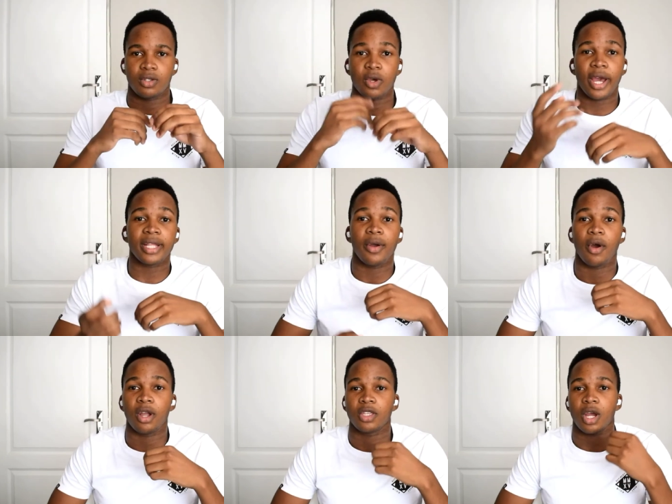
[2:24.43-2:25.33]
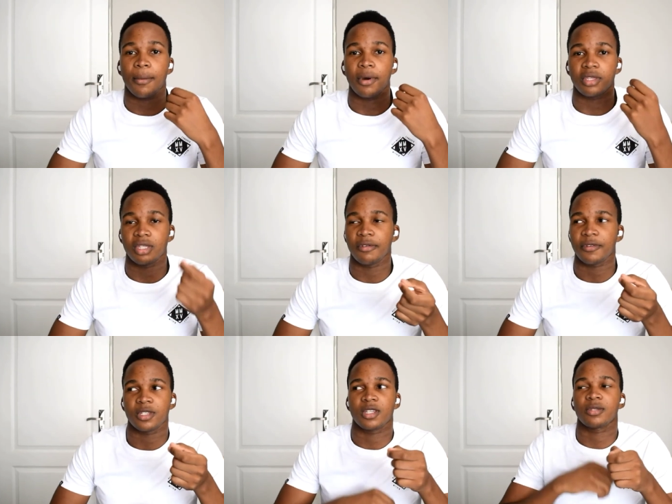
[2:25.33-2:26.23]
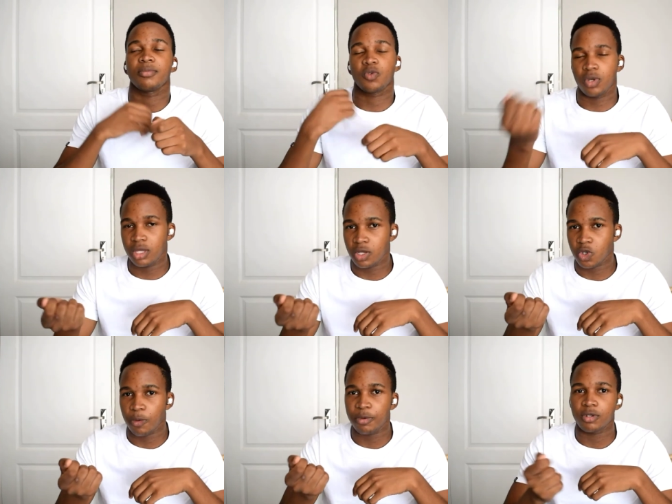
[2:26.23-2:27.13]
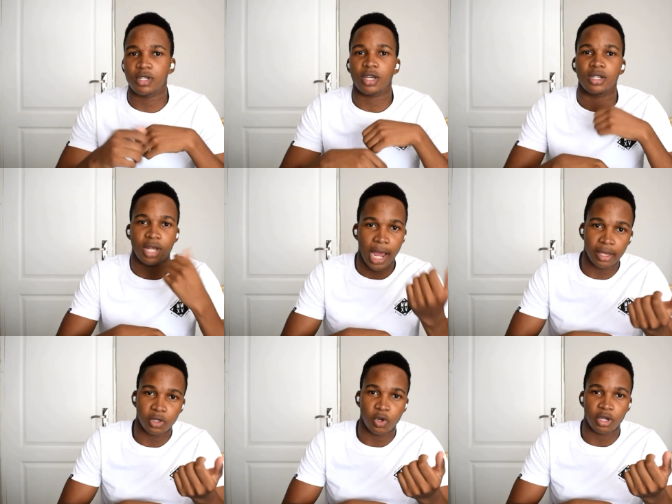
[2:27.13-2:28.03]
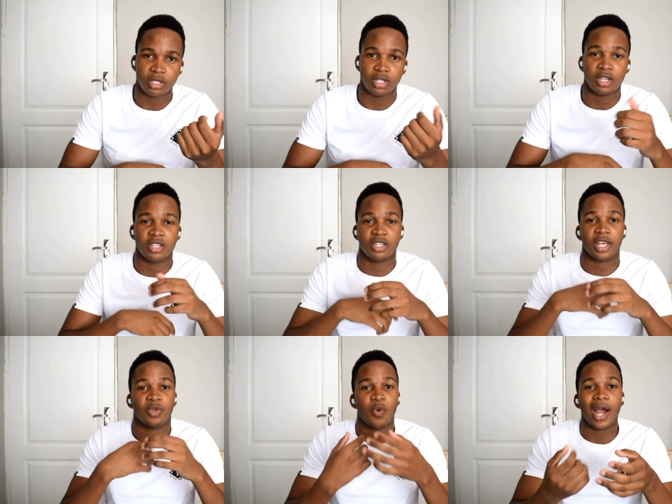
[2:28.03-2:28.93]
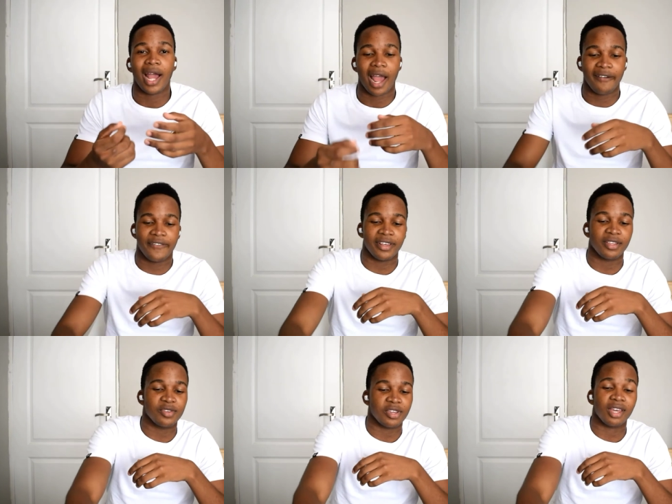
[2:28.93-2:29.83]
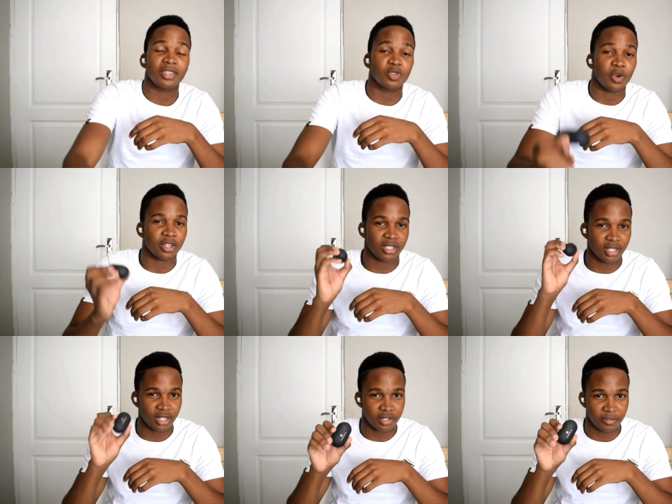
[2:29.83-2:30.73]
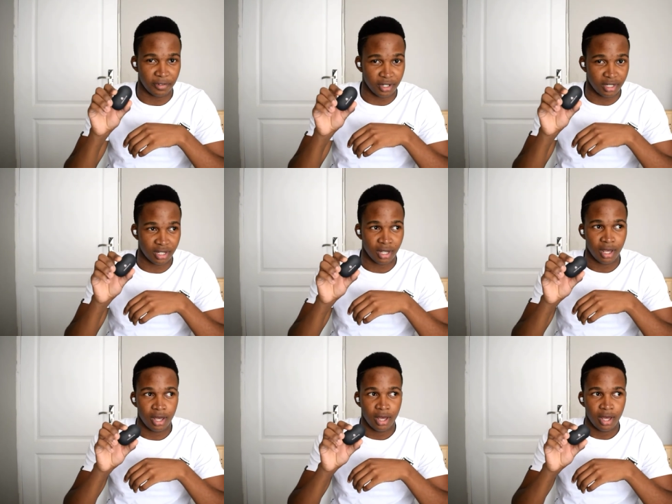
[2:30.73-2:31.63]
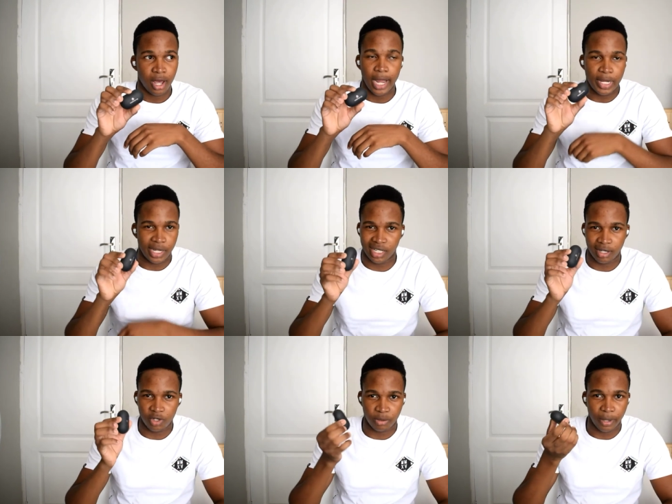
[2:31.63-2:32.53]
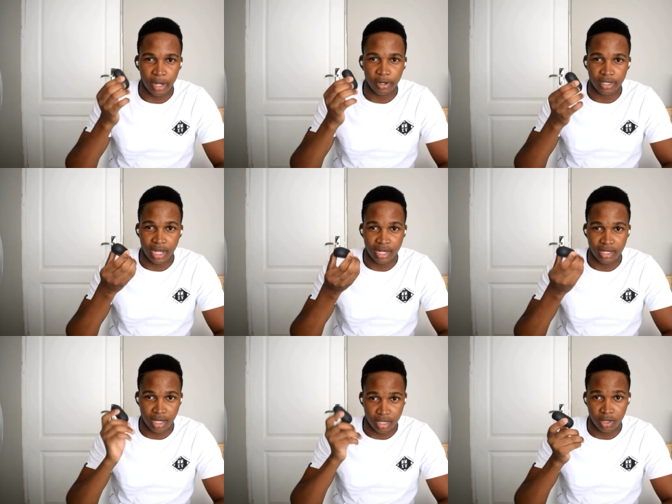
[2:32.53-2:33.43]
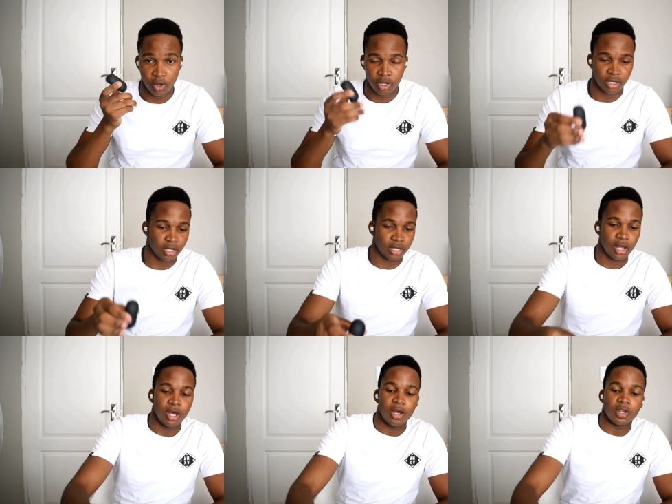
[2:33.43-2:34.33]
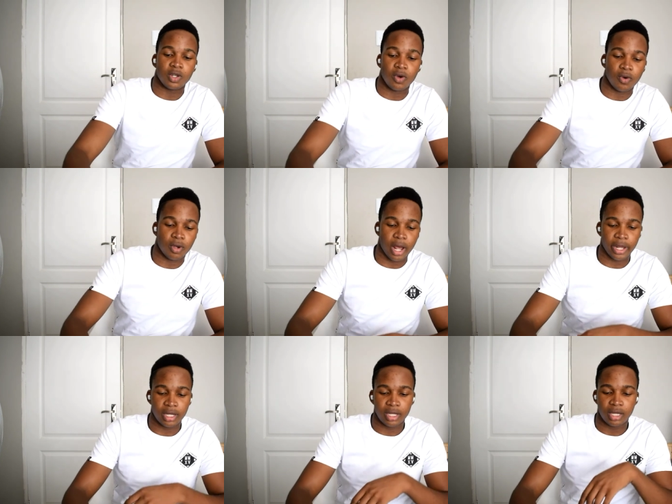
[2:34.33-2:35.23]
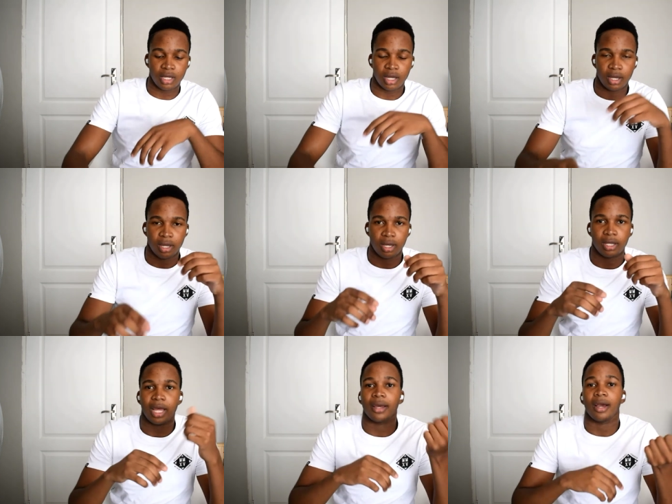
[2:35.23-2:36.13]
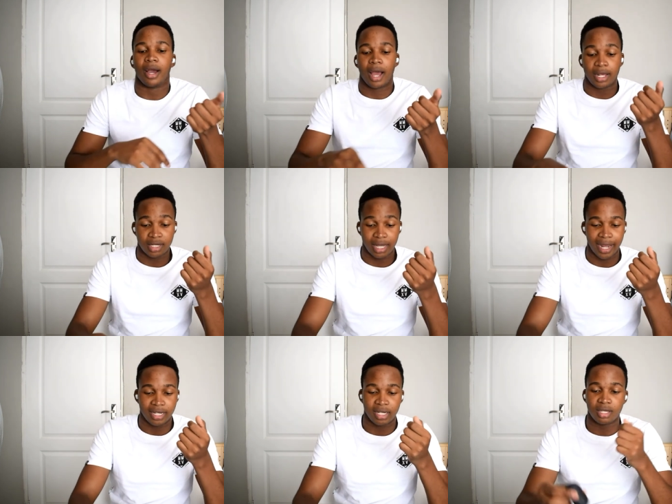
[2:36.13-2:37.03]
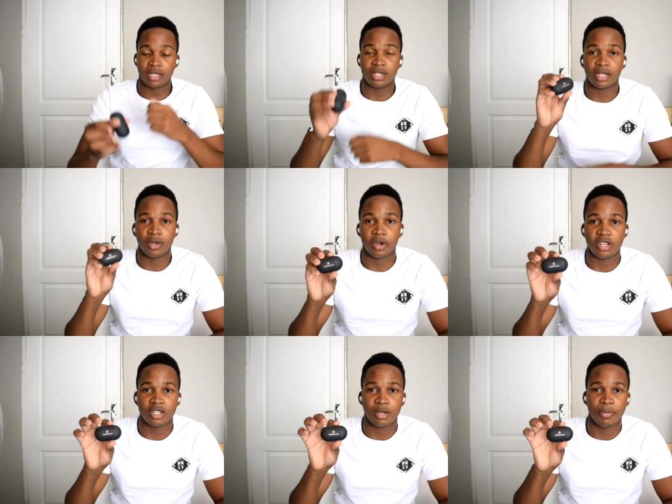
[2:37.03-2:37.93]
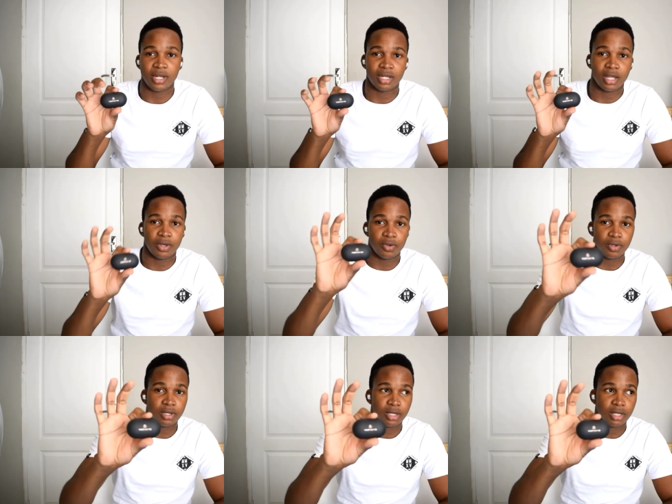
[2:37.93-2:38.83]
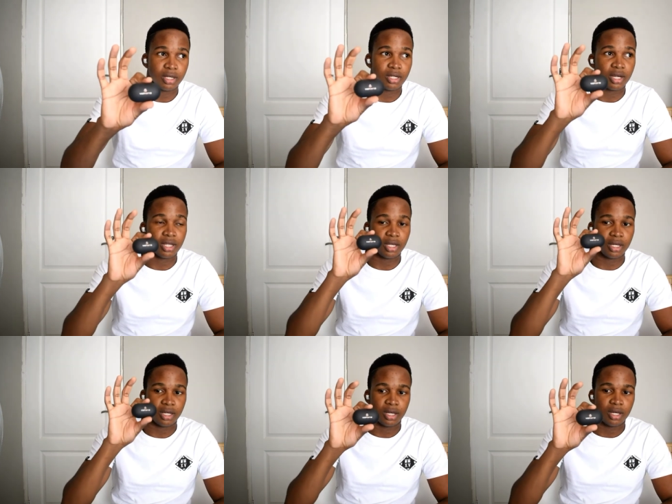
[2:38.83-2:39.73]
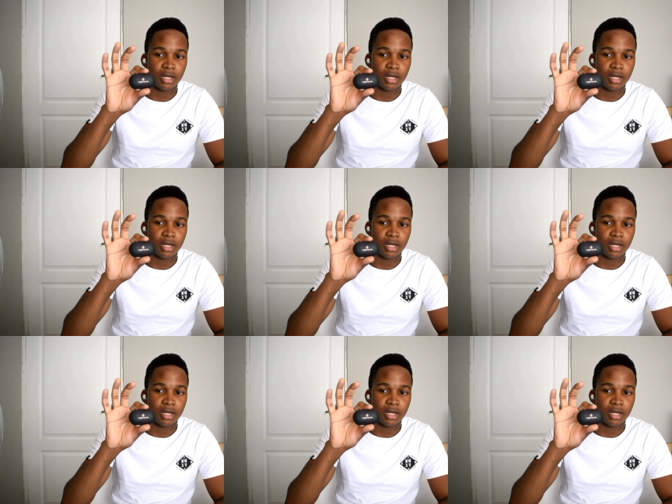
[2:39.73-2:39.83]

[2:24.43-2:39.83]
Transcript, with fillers: So right now we're going to talk about the differences between the Scorpio series and the Taurus series, and why I feel you should get the Taurus series first, and actually you should prioritize getting the Taurus series. So currently, like. As, like I said, these are the original buds that I used. These are the